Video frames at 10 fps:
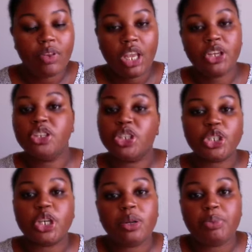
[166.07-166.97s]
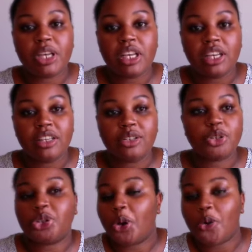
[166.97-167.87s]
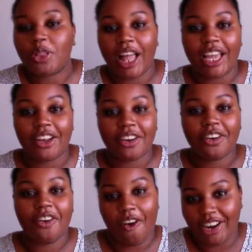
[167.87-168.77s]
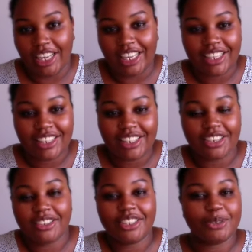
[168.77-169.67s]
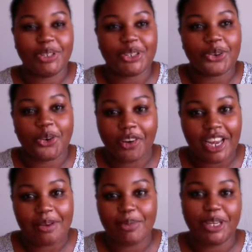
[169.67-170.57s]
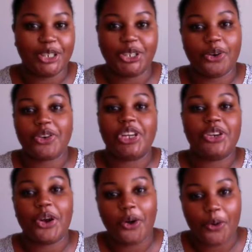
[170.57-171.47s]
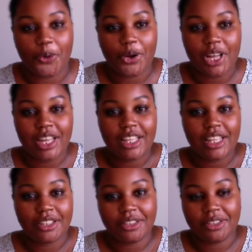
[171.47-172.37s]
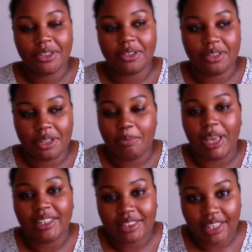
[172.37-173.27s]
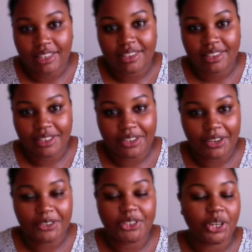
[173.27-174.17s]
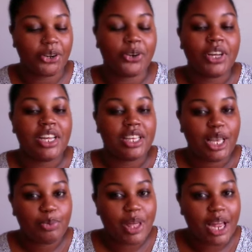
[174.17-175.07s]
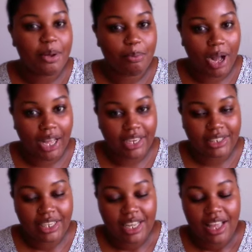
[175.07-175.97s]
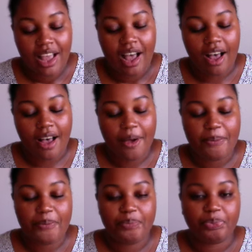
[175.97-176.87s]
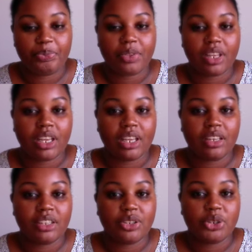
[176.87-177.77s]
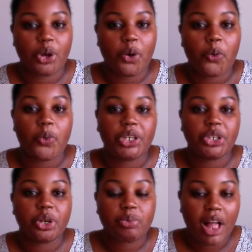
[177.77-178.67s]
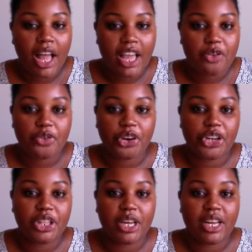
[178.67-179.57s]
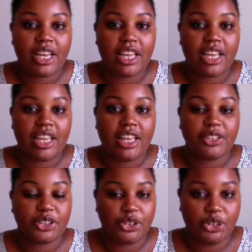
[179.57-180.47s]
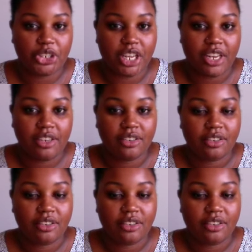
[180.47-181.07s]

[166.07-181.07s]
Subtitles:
you're just going to be so like on it. You're going to just be so great because you already know the basics, you know? So keep that in mind. Um, so when you're applying for the institution,